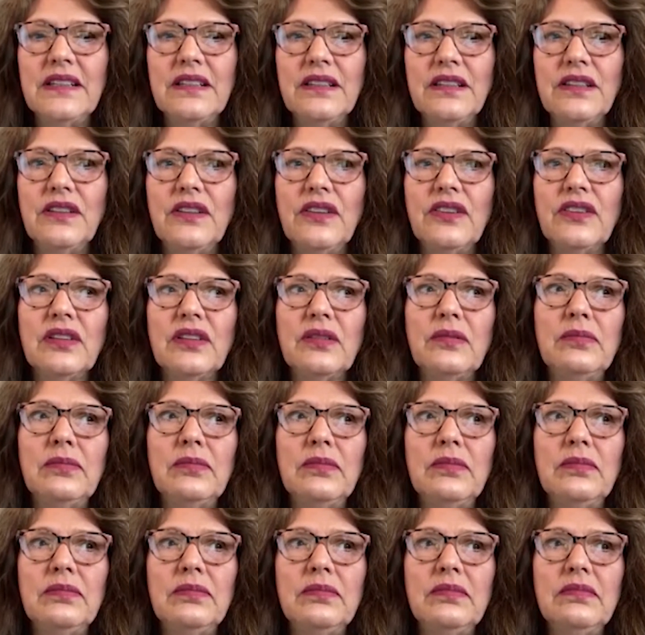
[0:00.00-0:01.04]
You're the
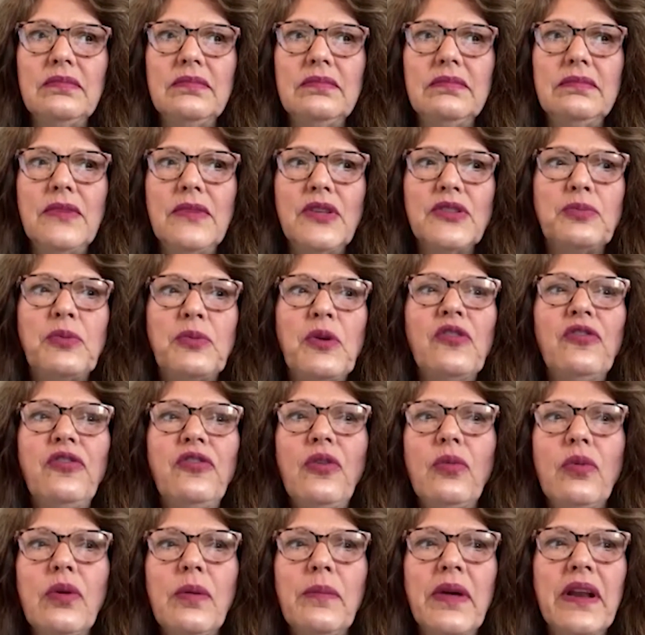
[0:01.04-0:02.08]
most beautiful
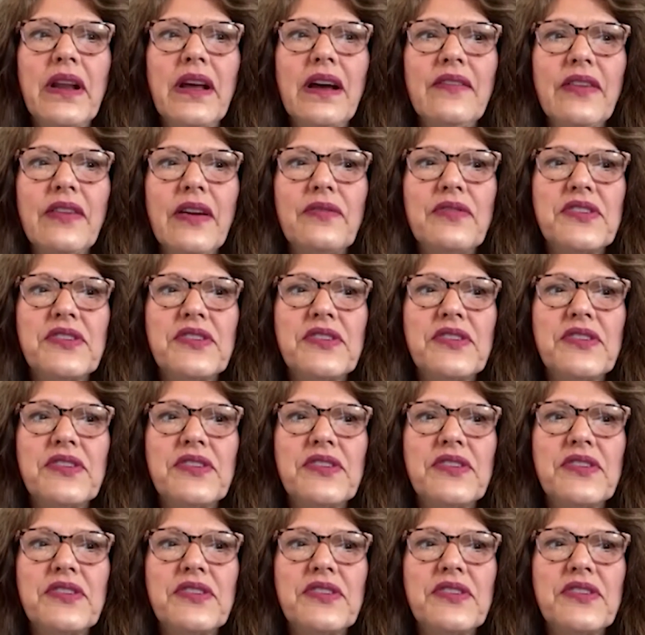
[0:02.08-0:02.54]
woman I've ever